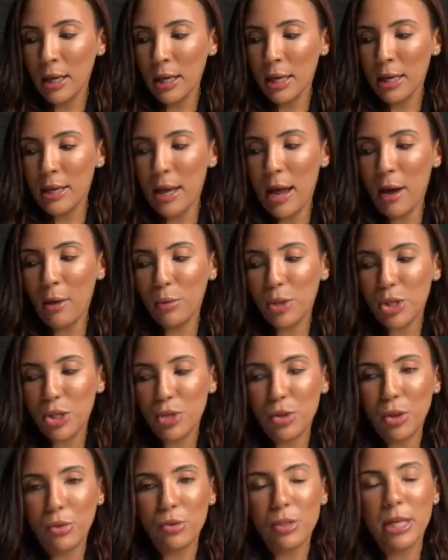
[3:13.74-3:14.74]
Now, what
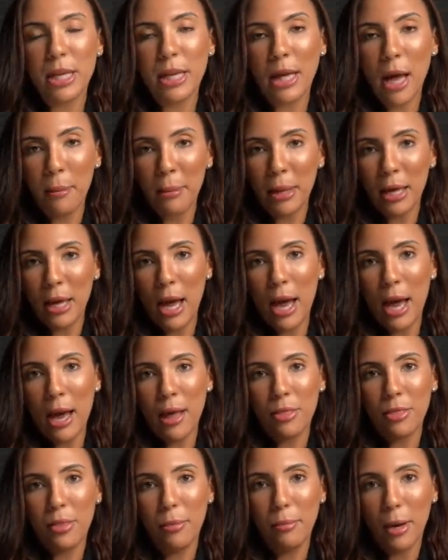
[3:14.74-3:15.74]
you don't see coming
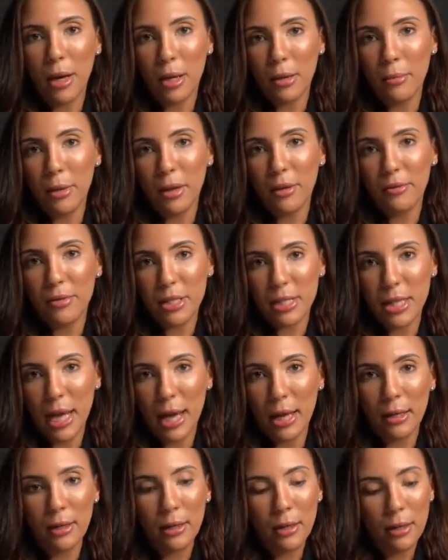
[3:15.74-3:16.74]
at the bottom of the
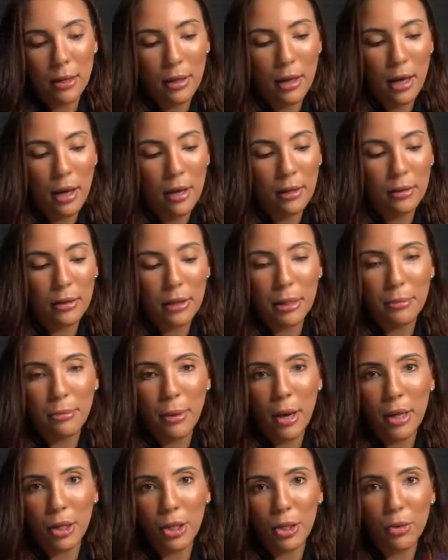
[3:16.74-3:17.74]
deck,
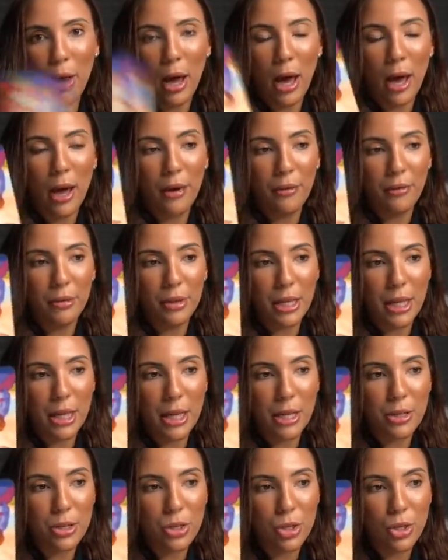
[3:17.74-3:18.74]
Libra, you have
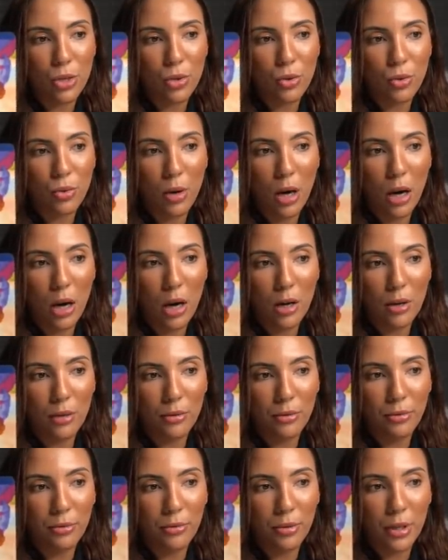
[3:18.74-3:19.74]
the Two
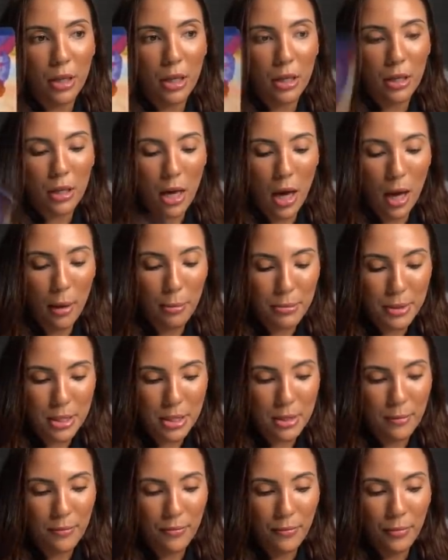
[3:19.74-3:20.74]
of
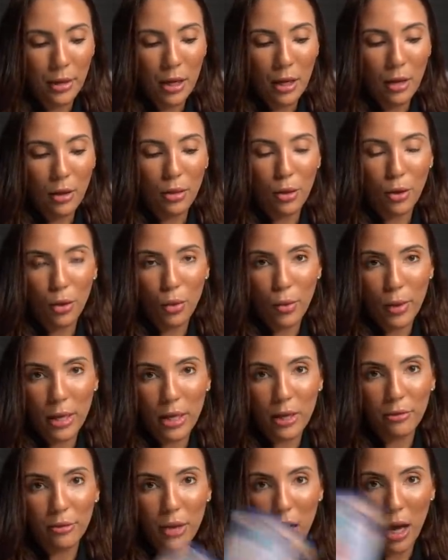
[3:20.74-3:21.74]
Cups, the
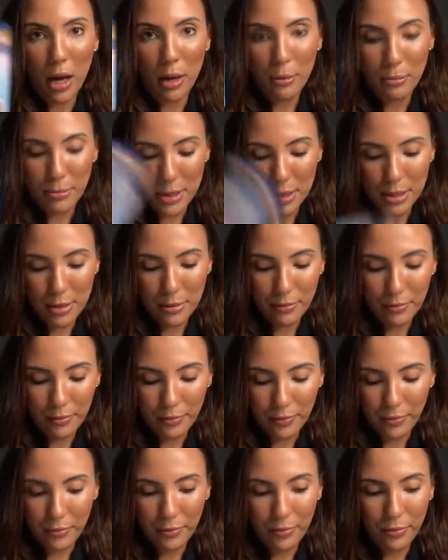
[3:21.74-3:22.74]
Queen of Cups,
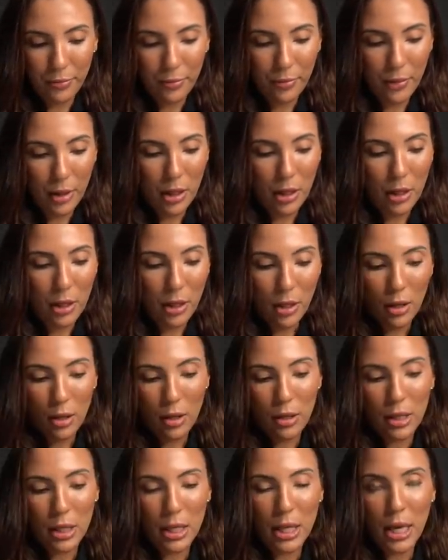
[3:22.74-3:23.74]

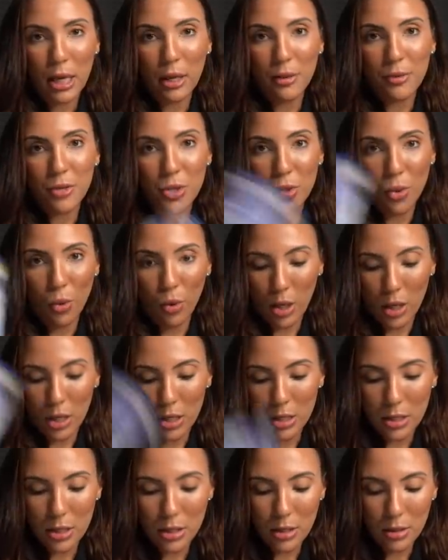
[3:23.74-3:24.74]
the King of
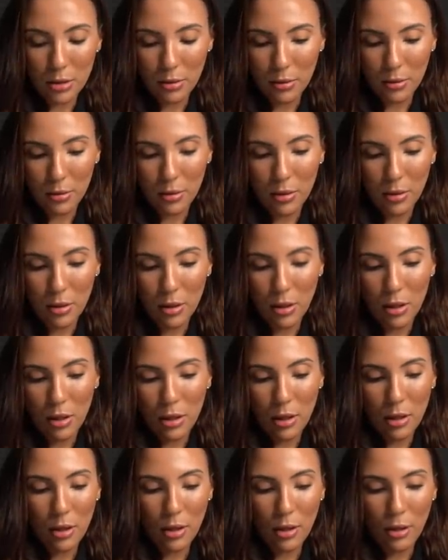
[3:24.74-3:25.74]
Swords,
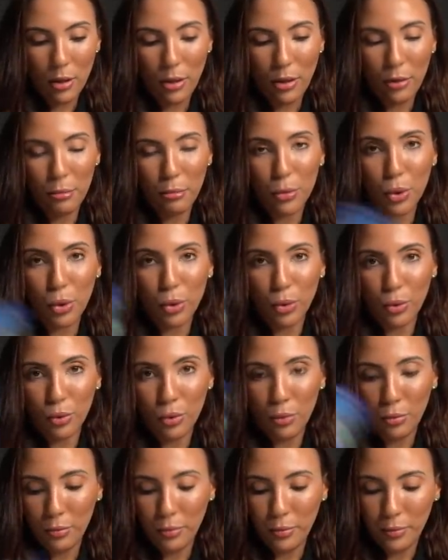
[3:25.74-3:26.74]
the Moon,